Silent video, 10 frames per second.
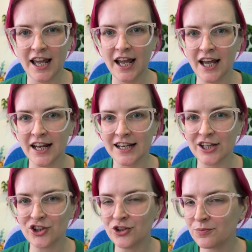And
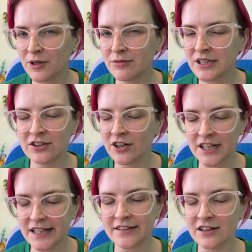you probably don't
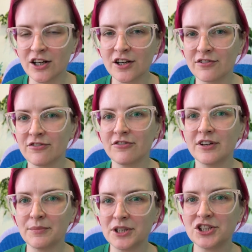need a lot of
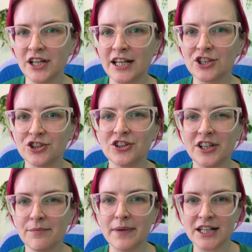imagination to
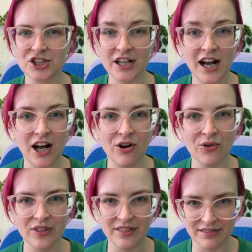imagine how